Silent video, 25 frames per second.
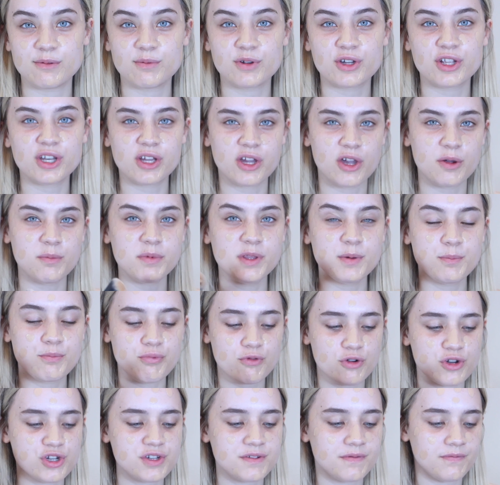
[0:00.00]
We're going to go in with the
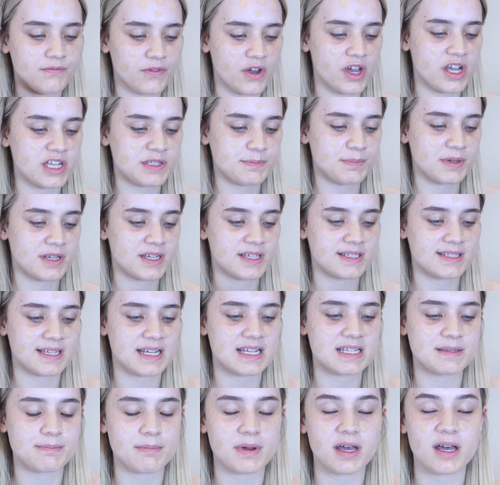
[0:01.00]
brush first because
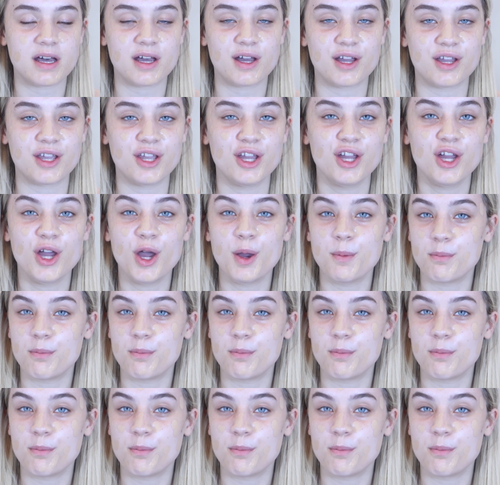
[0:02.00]
that is my